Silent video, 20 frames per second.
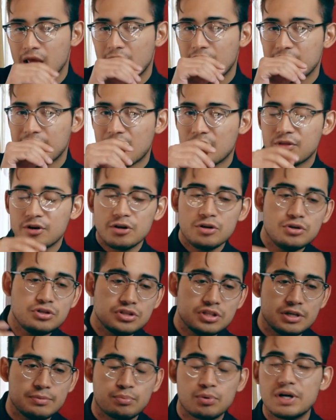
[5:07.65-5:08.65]
And now they're
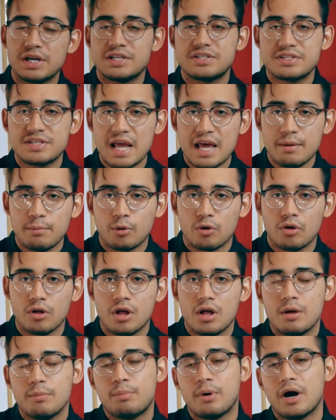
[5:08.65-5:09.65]
usually pretty stable,
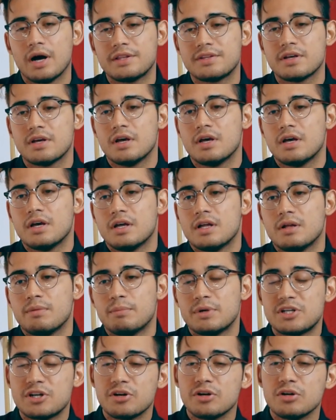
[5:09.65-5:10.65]
but
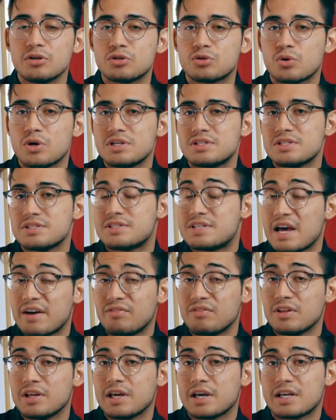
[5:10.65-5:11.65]
material choice is
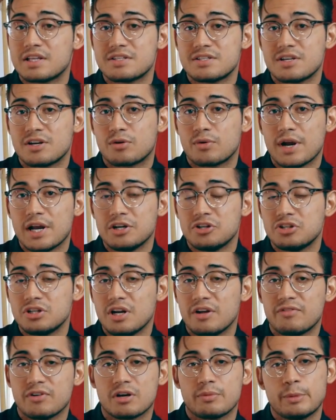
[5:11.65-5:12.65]
definitely a consideration
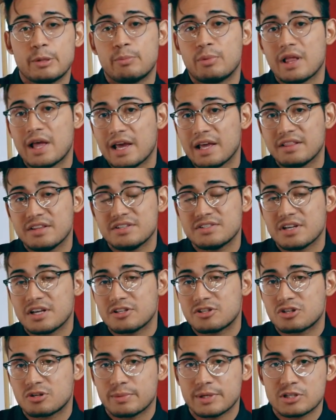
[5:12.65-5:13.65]
if you're going to be playing these
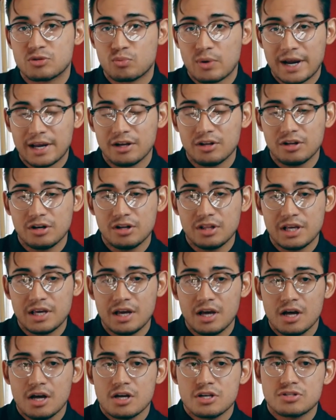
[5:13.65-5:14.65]
instruments regularly,
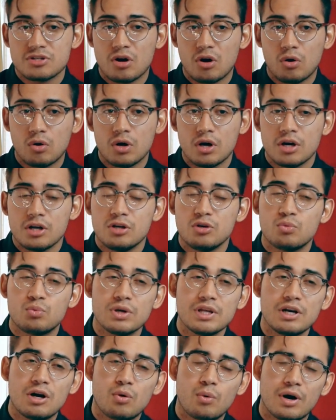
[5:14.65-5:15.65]
so you
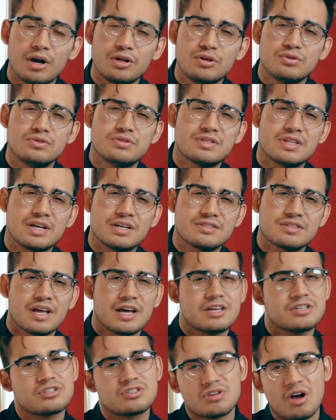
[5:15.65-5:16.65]
really don't want to use things
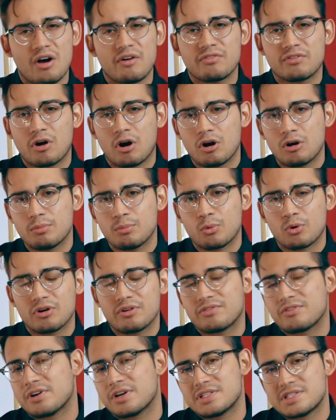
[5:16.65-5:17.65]
like soft cardboard,
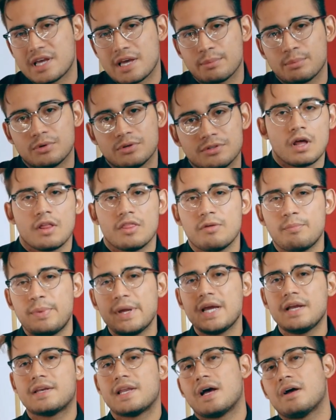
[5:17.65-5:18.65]
for example. The
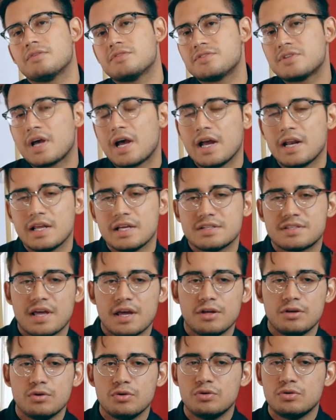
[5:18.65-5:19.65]
big downside is
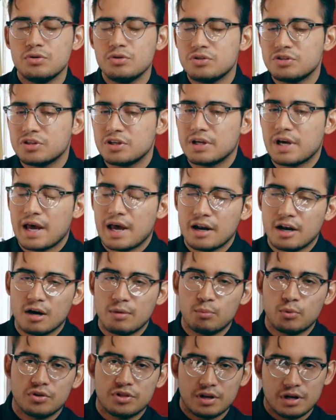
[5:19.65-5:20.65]
that you usually end
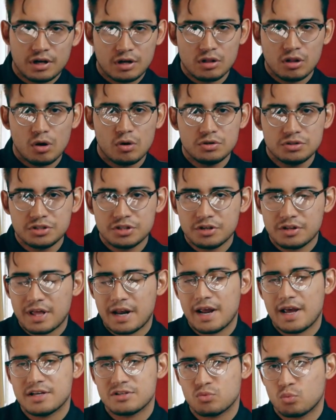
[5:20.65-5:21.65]
up with an enclosure that
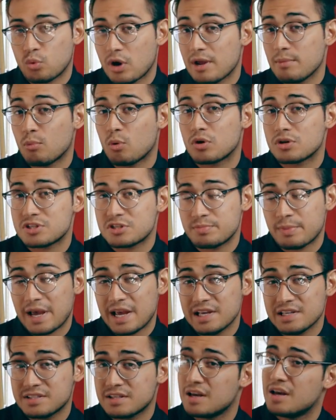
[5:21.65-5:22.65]
has way more
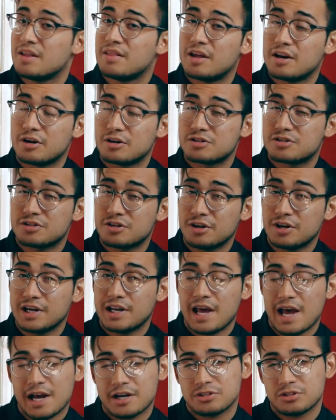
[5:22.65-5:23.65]
space than your circuit
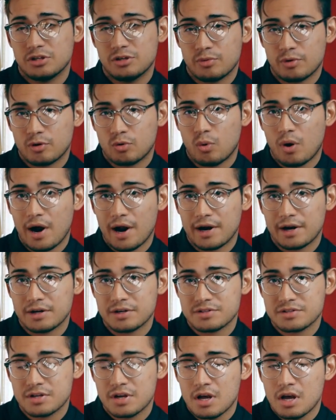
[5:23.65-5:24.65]
actually
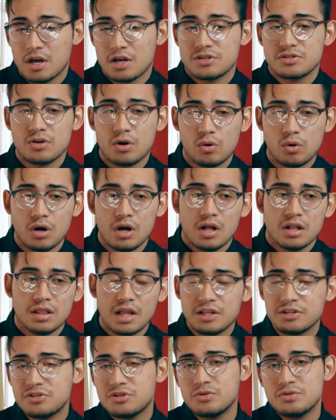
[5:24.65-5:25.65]
requires. So
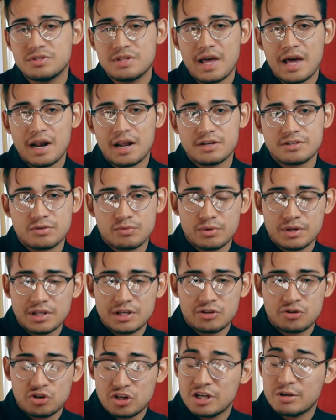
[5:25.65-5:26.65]
let's use that as a
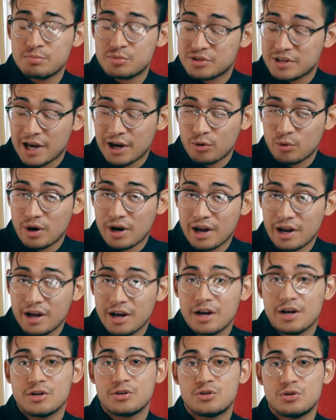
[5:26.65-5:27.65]
really cheap segue
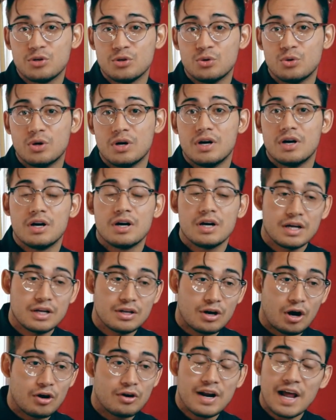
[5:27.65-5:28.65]
to
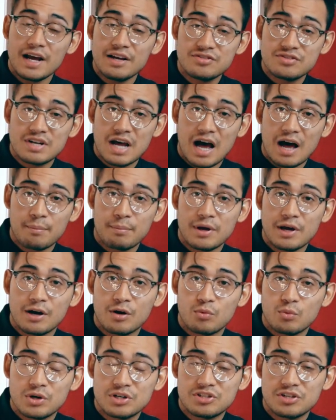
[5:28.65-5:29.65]
our next topic,
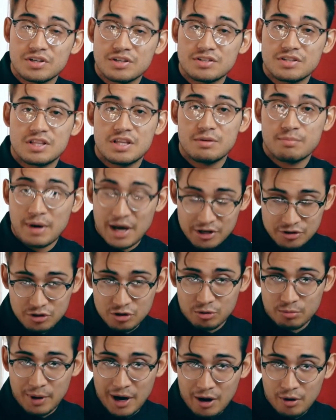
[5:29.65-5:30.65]
which is the
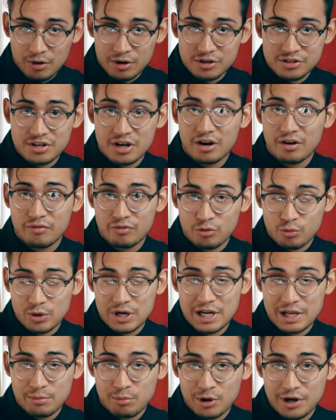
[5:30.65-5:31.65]
magical powers of
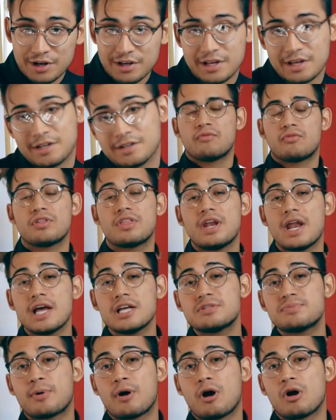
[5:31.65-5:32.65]
3D printing. For the
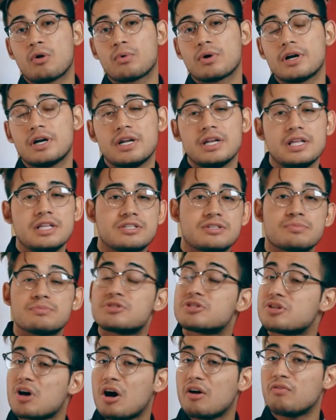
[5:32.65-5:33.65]
next part, we're going to need some
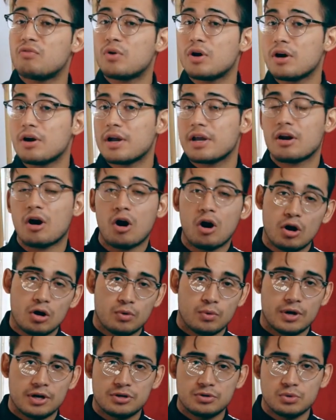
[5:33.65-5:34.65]
software and
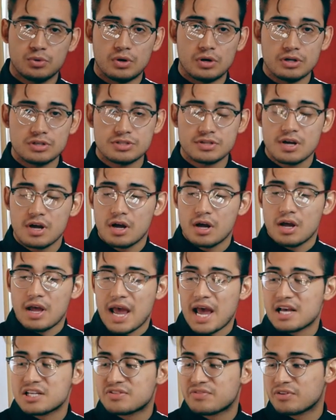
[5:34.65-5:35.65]
hardware tools.
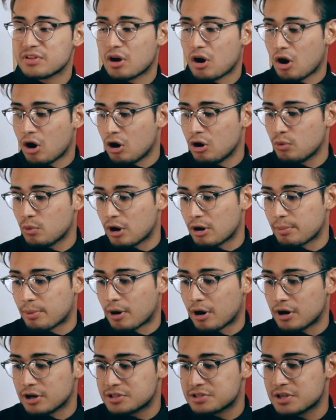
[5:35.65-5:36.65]
As for the hardware
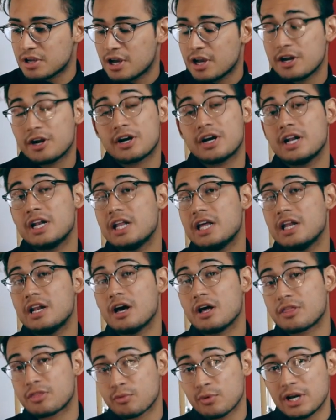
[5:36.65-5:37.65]
parts, you're going to need a
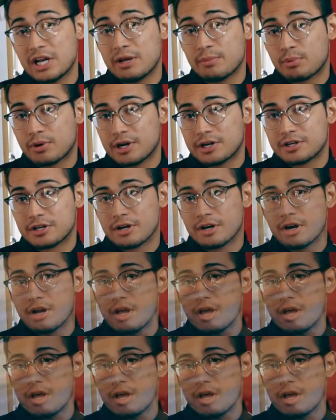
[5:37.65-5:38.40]
3D printer.